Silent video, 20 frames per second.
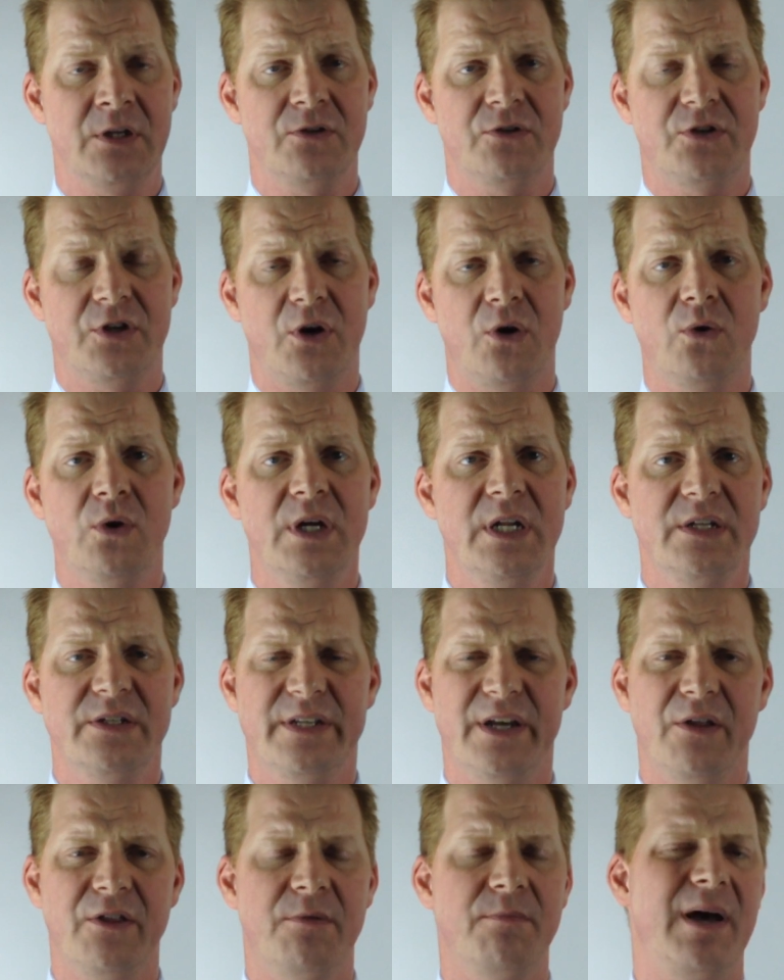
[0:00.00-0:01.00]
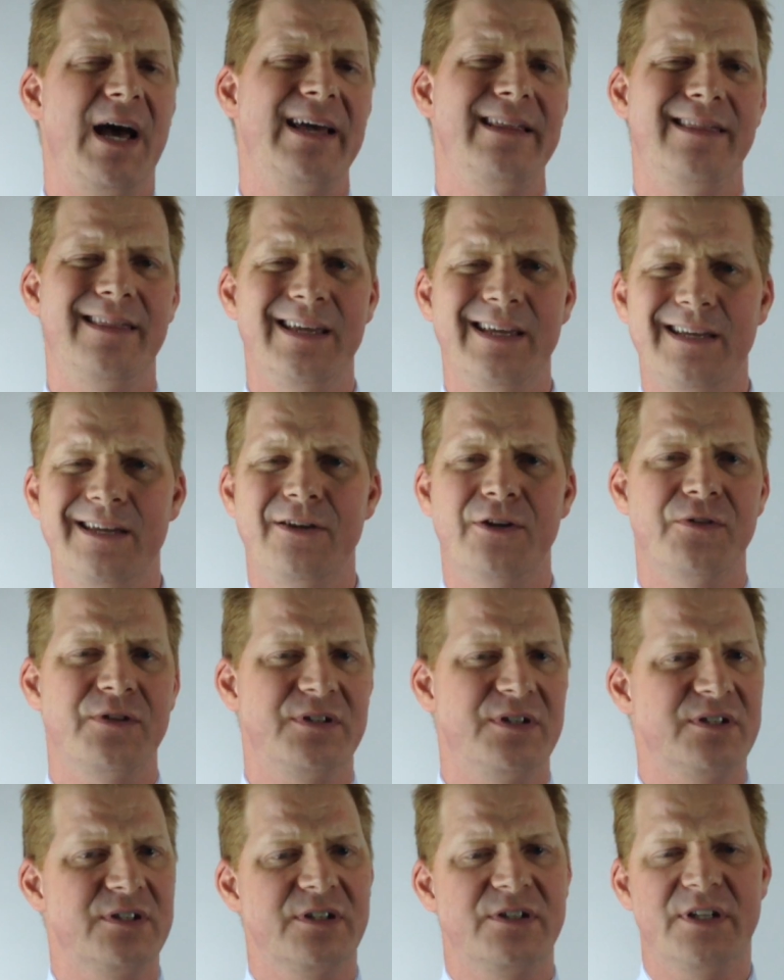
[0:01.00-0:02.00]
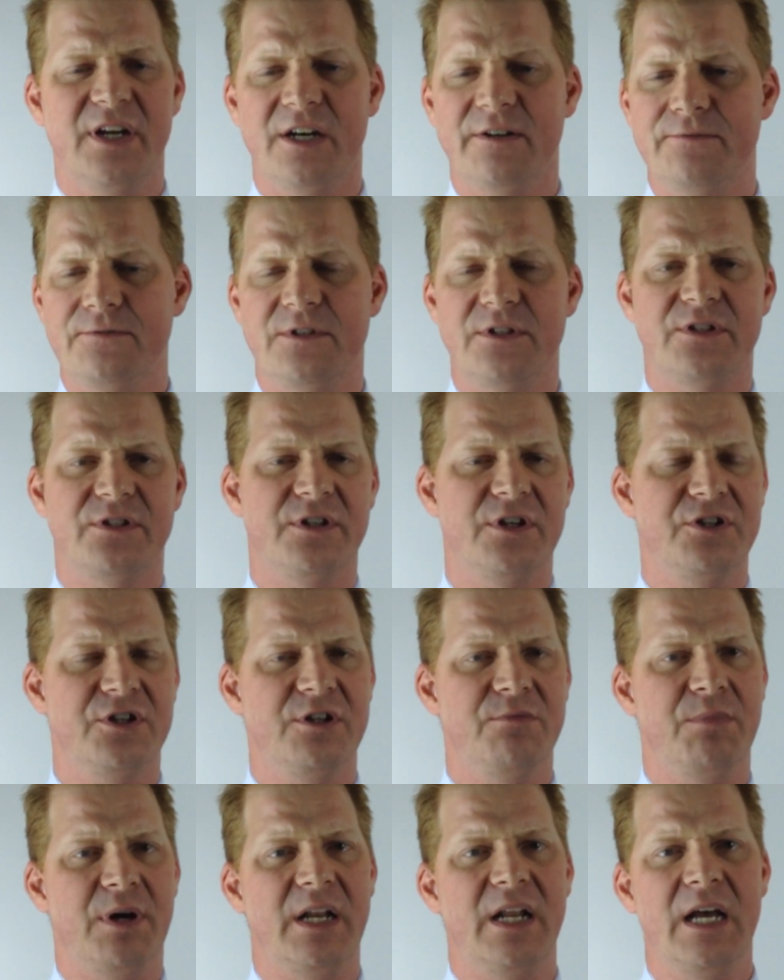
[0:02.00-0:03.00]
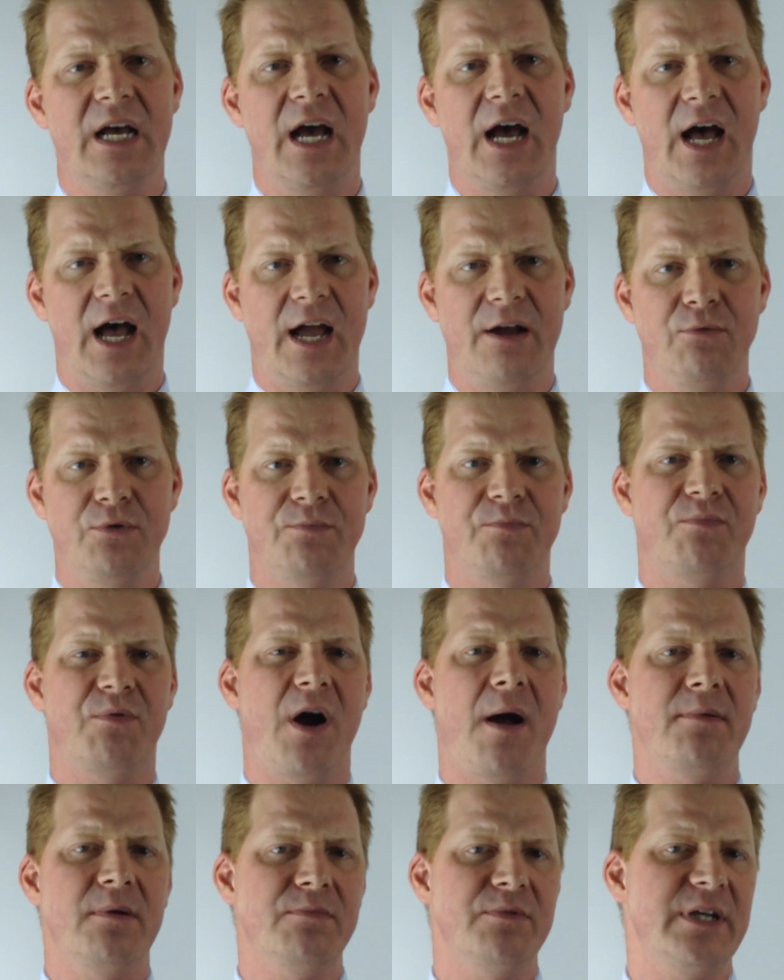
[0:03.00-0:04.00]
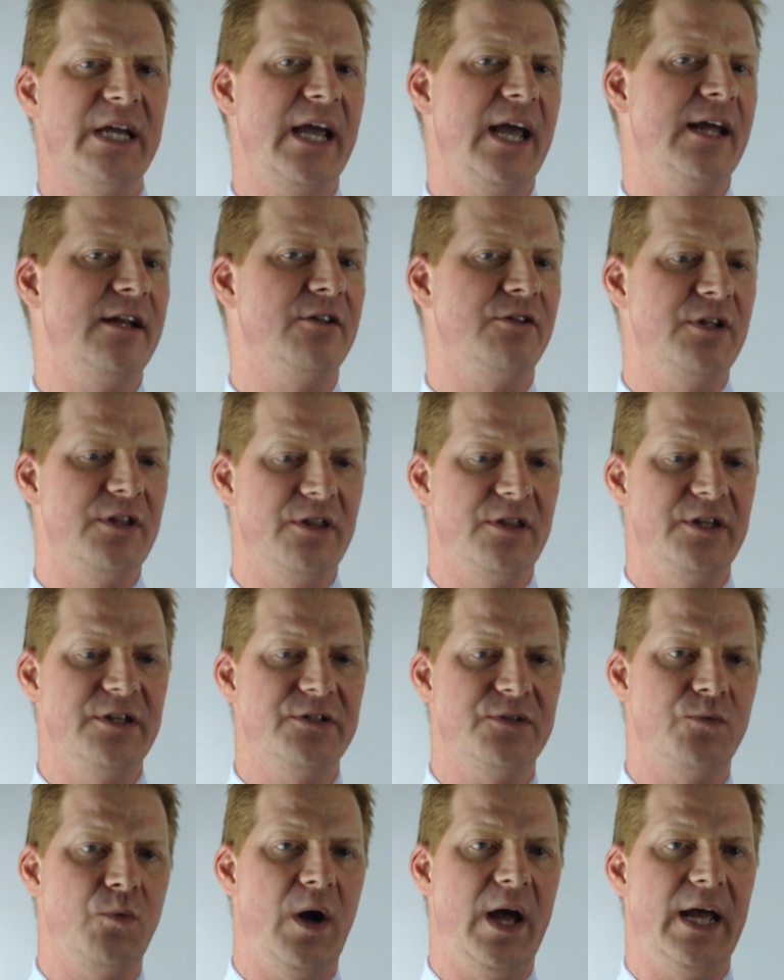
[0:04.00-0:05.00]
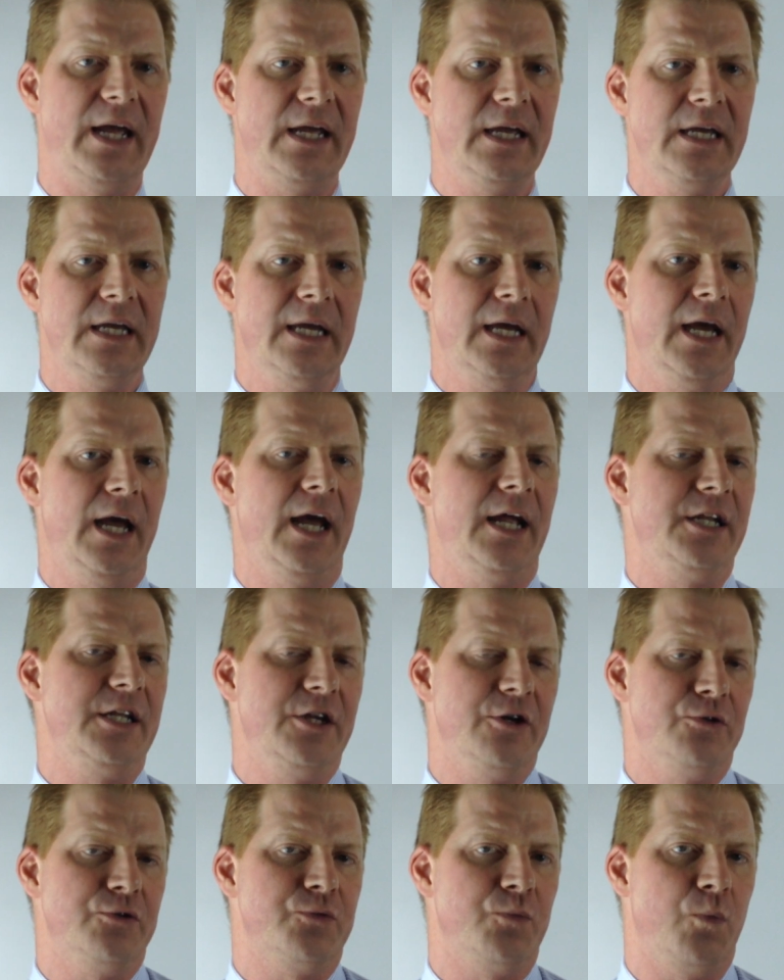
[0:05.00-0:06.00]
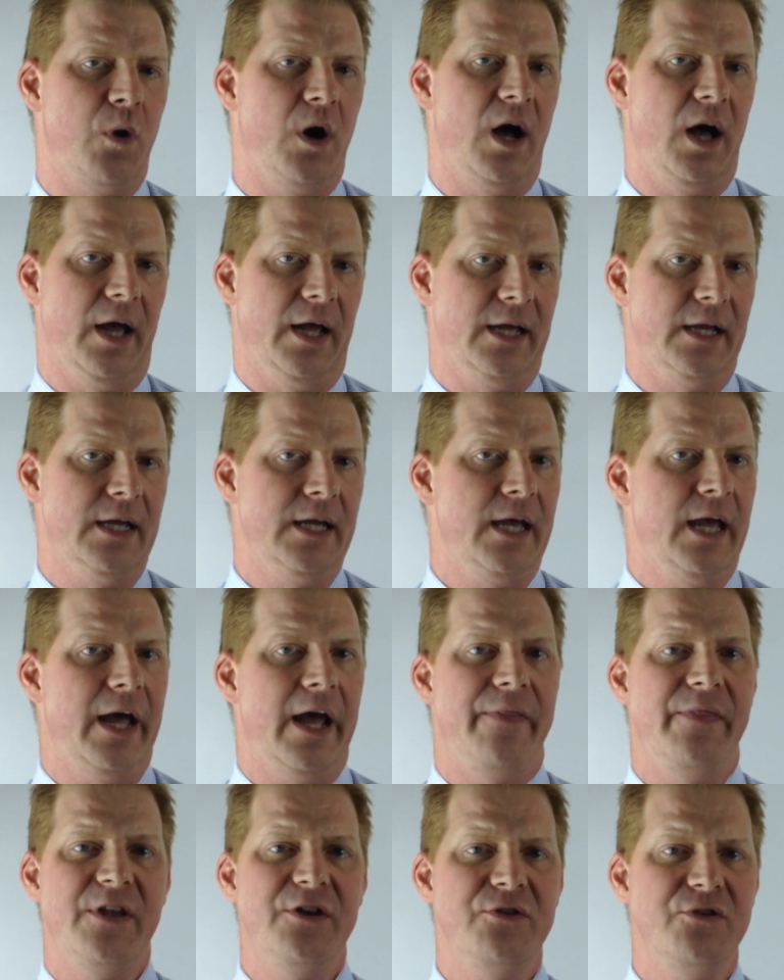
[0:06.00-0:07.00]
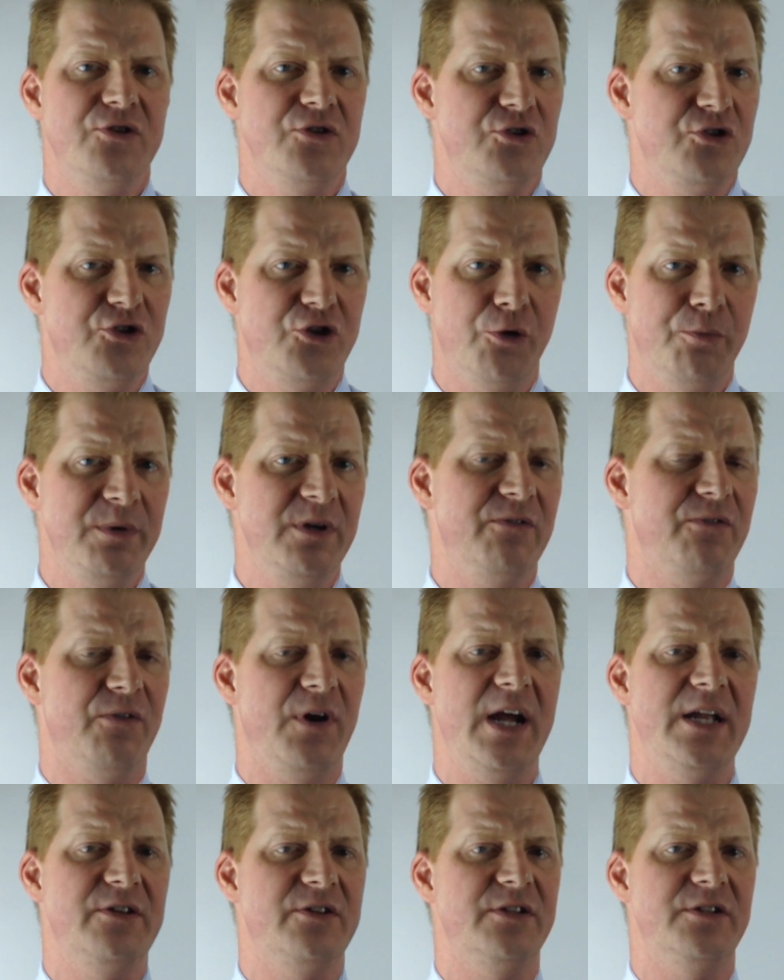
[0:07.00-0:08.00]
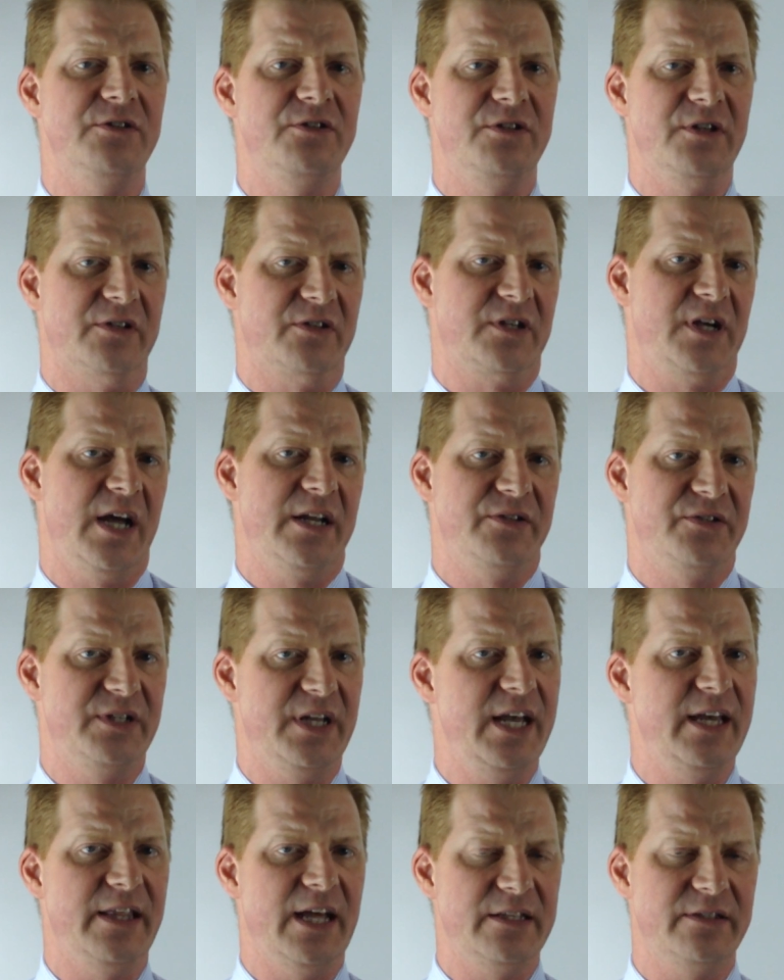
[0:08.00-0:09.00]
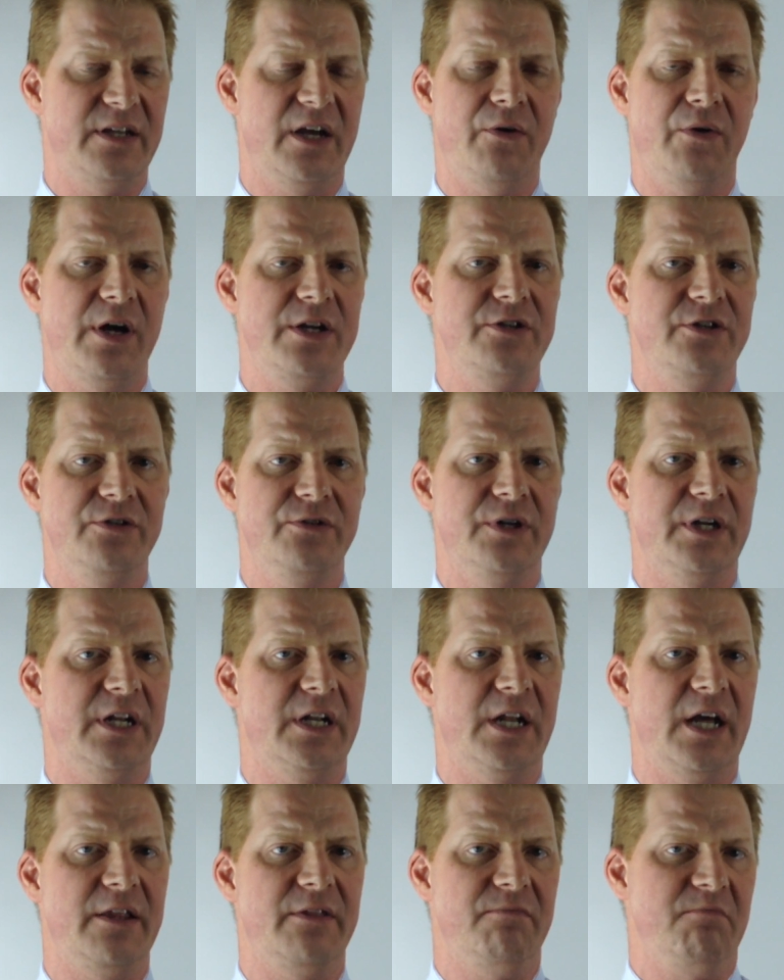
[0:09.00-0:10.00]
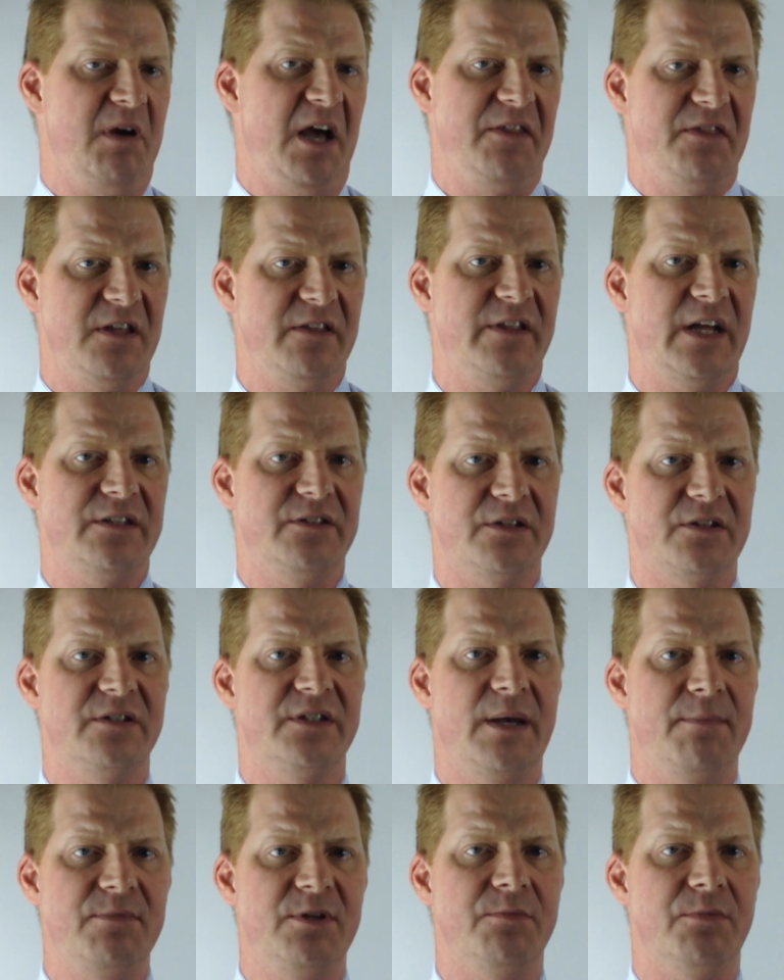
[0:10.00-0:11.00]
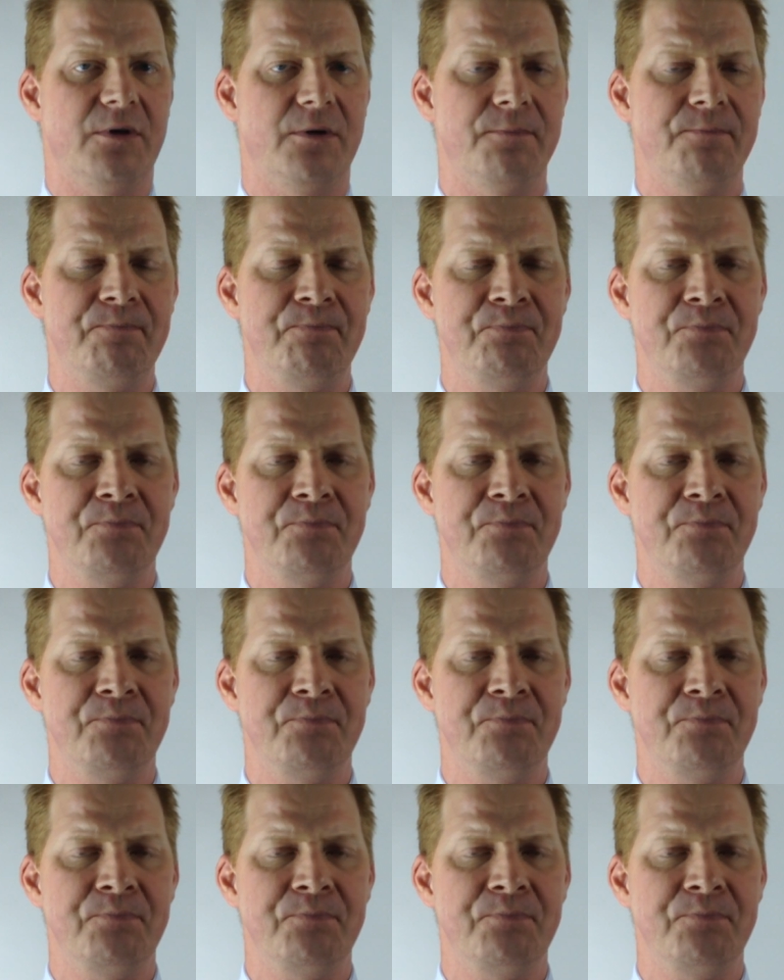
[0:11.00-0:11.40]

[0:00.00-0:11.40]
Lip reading: So tell them, I think this is a tough decision, but I would probably handle it this way, and here's why. And then don't be afraid to just kind of say, that's how I do it, and I think that's acceptable.